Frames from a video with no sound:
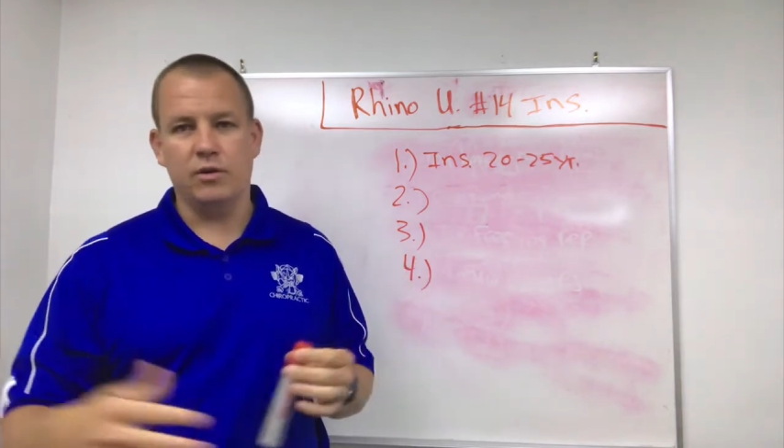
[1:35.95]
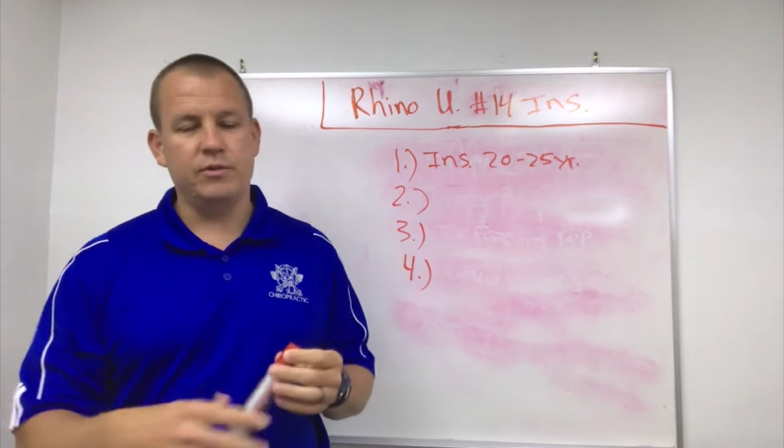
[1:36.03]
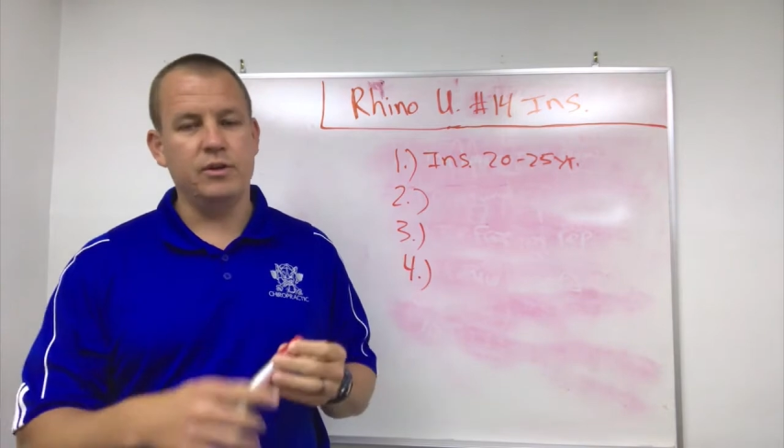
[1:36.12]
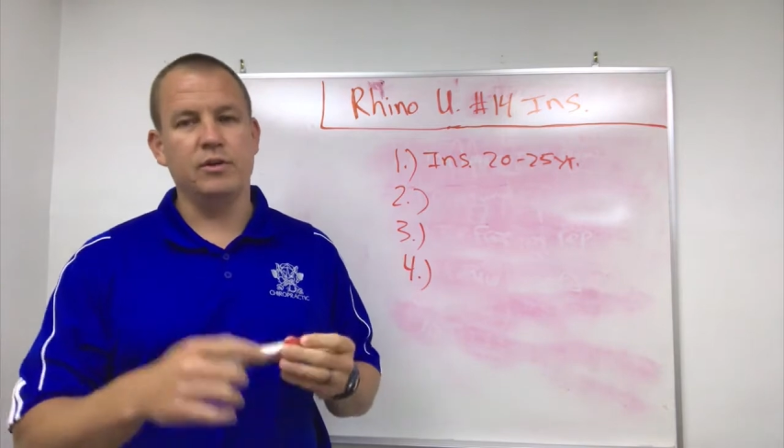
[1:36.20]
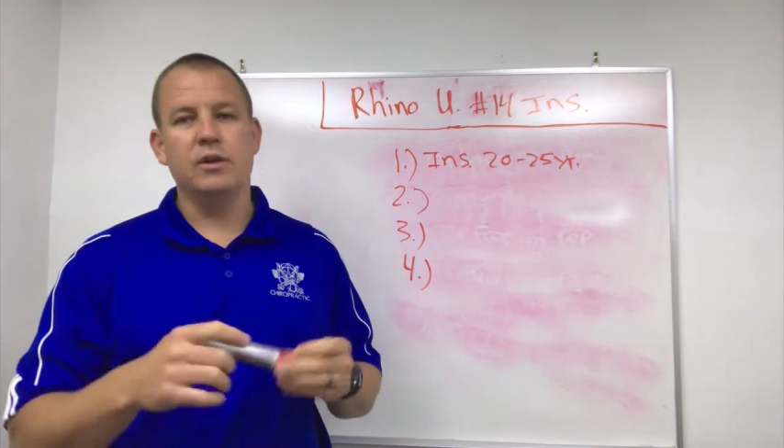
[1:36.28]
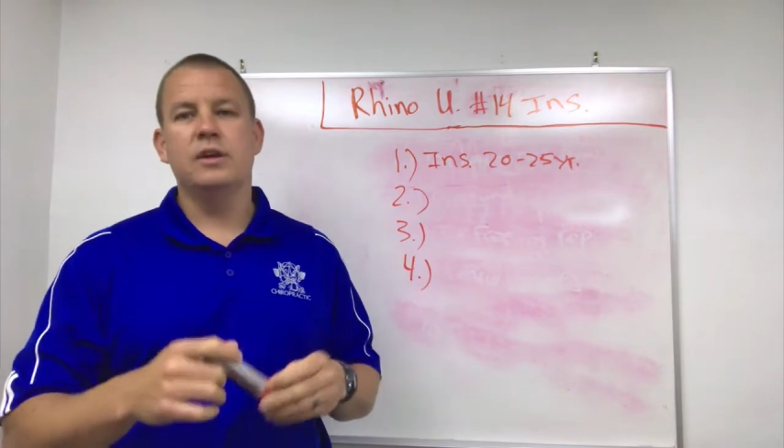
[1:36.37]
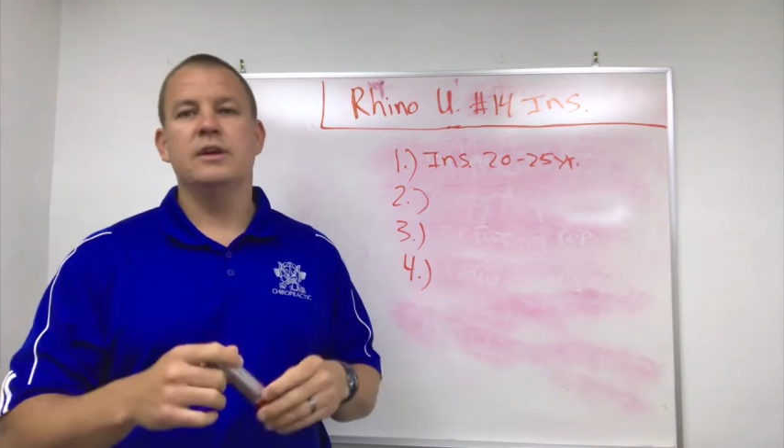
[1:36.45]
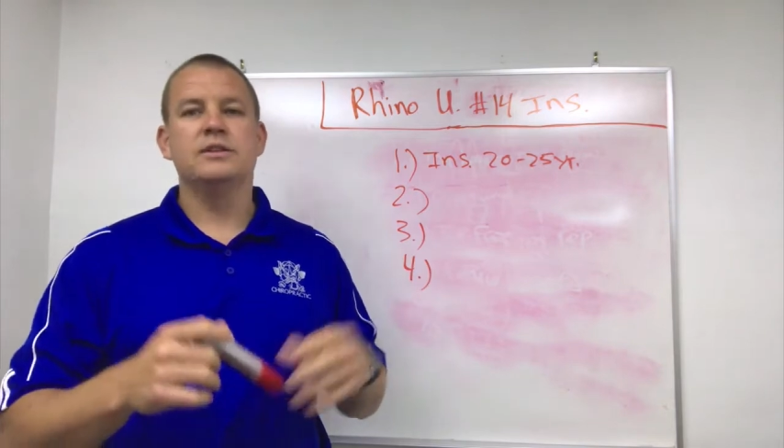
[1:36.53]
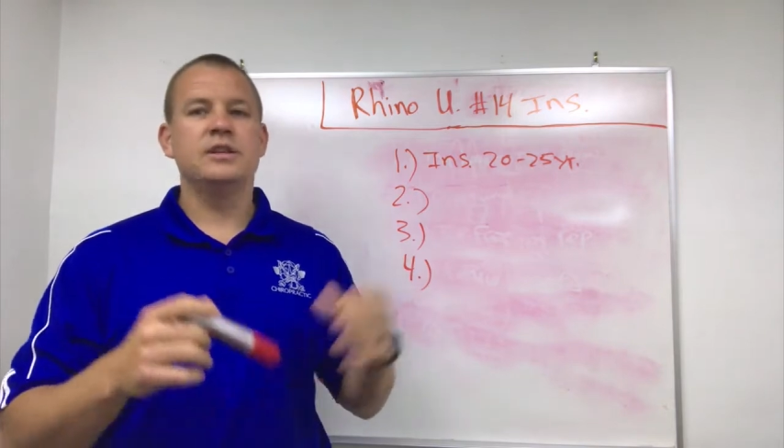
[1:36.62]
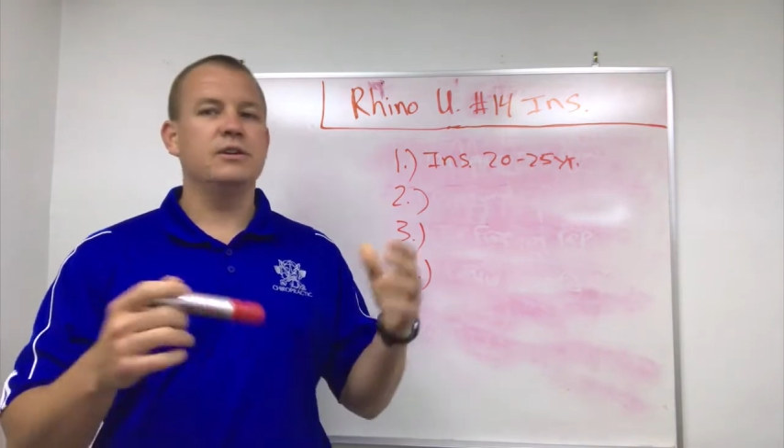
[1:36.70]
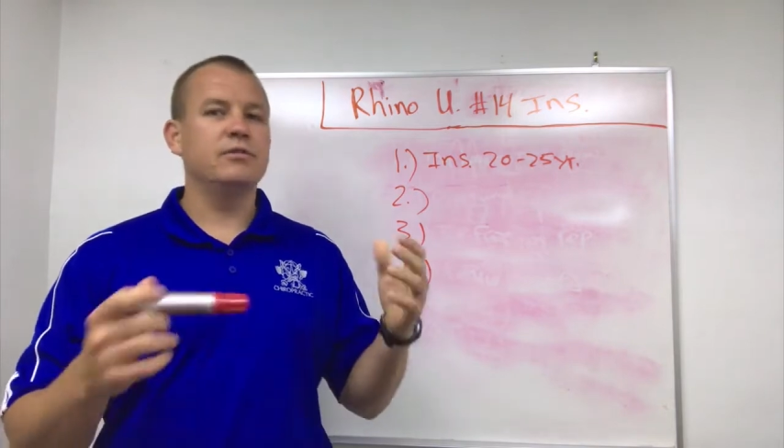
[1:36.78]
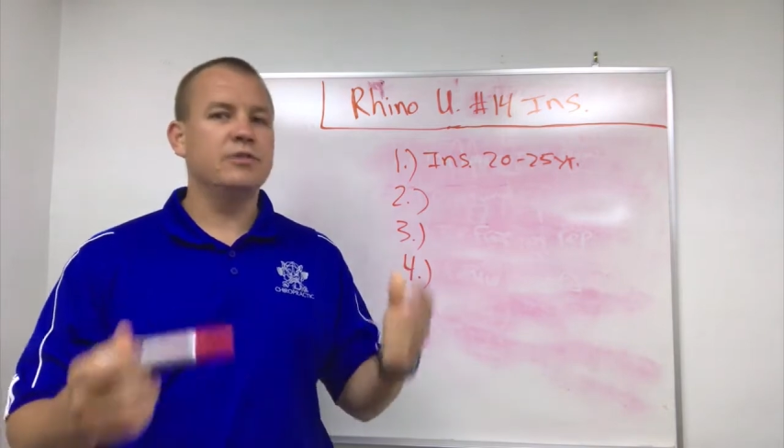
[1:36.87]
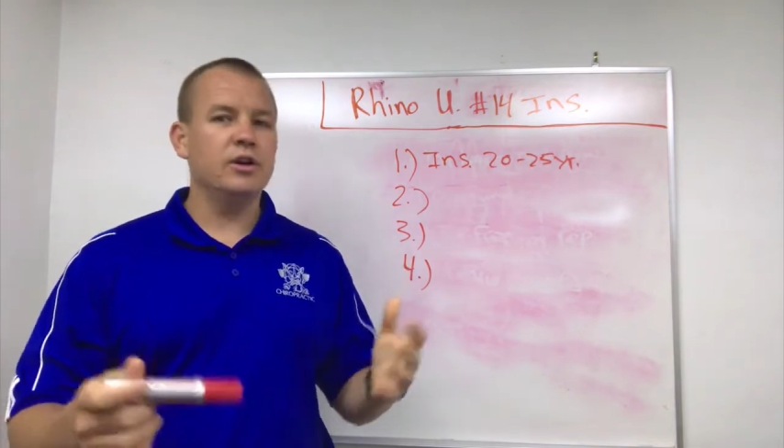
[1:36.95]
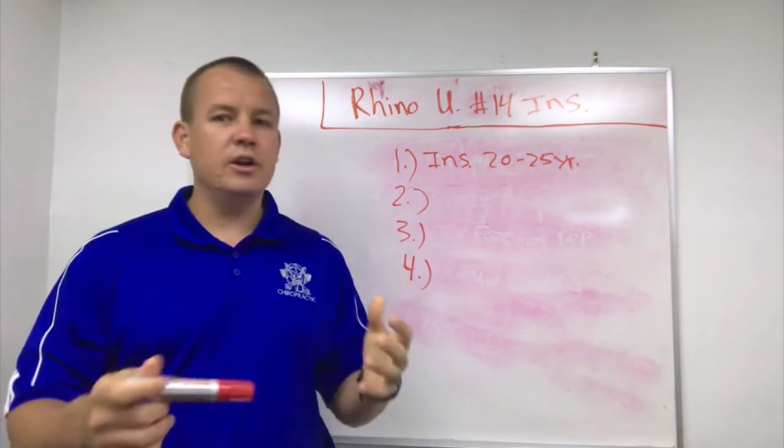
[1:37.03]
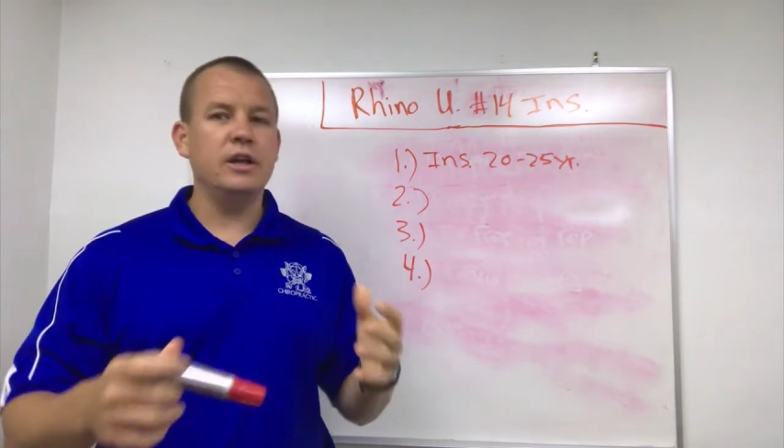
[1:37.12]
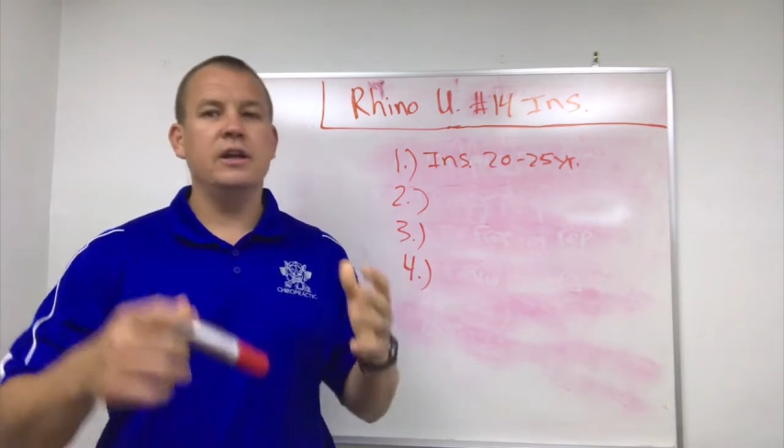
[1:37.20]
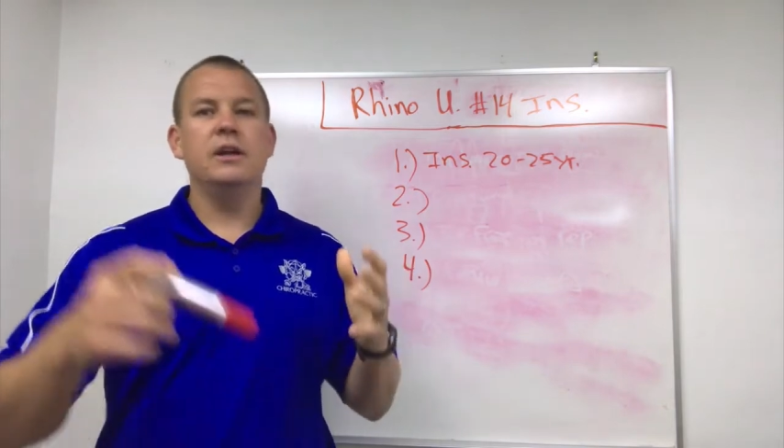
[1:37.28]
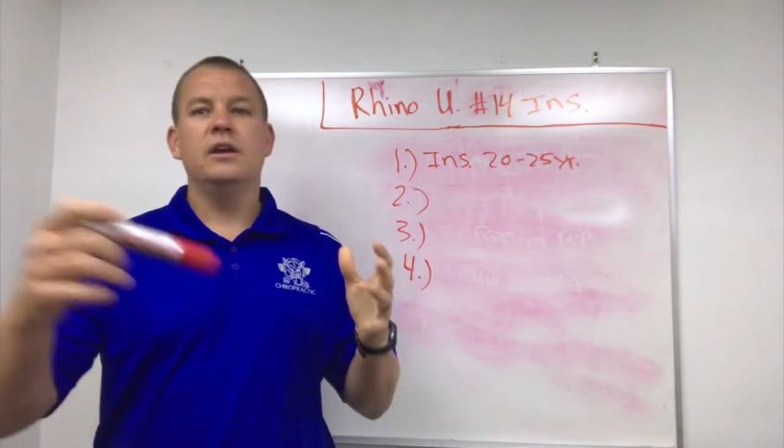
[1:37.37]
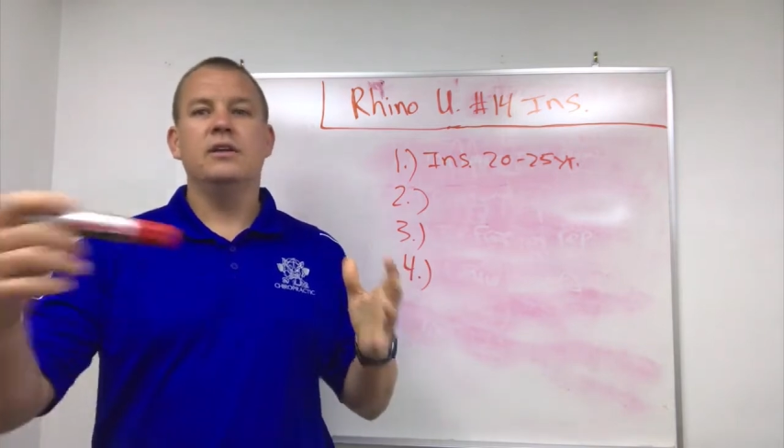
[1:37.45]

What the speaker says: If you're, say you're 30,